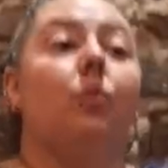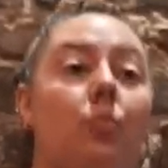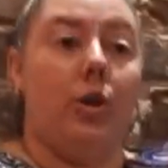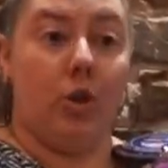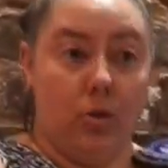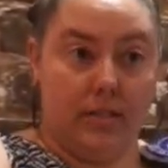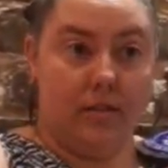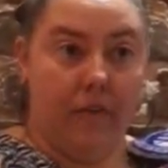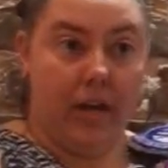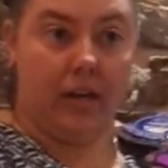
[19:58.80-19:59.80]
when you go to
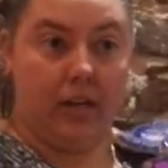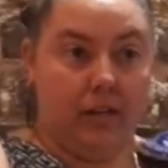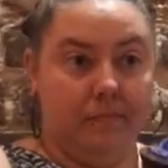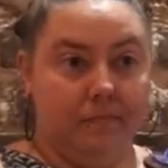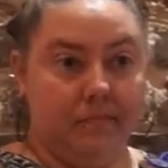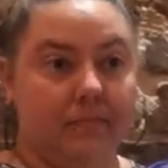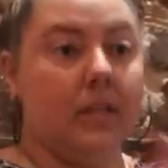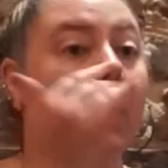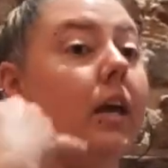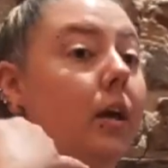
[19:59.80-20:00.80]
Savannah.
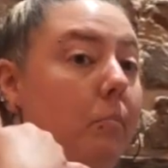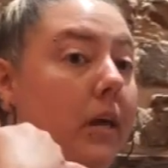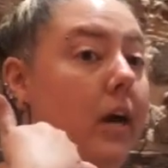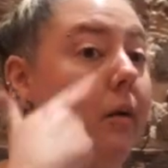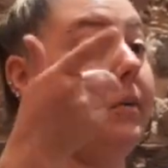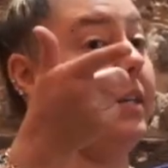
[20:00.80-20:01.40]
Hit me up.